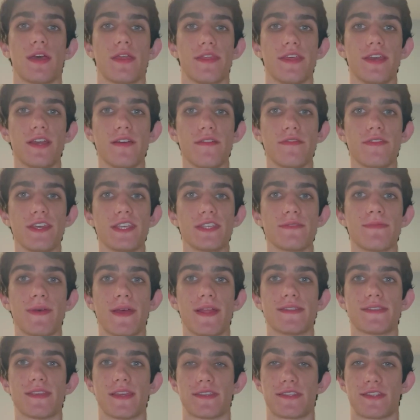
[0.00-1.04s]
Think of these
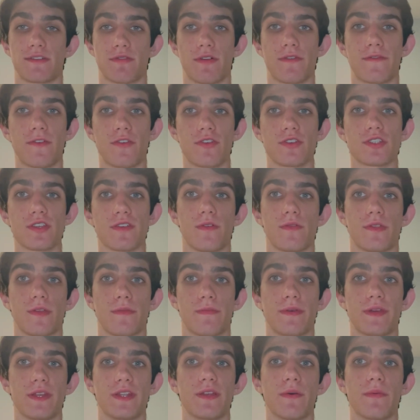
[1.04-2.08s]
pins as the reverse of the
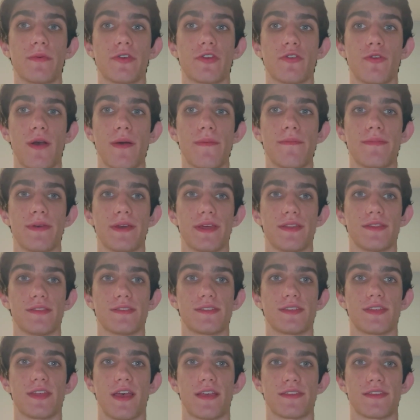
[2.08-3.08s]
PWM pins,